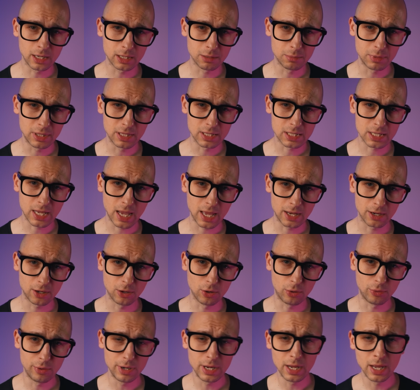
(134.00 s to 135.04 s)
item in this
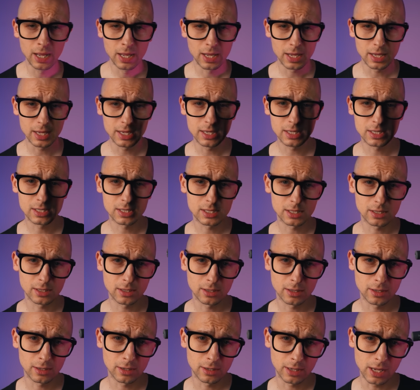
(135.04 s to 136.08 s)
category is
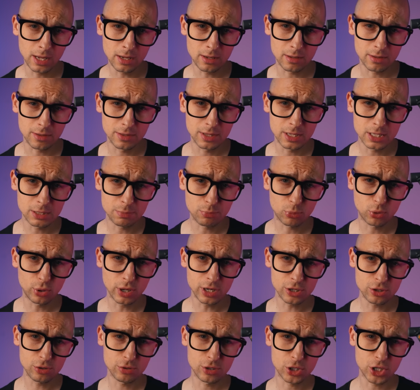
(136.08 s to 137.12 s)
this
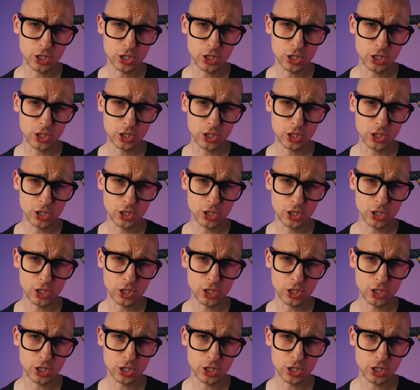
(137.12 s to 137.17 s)
pressure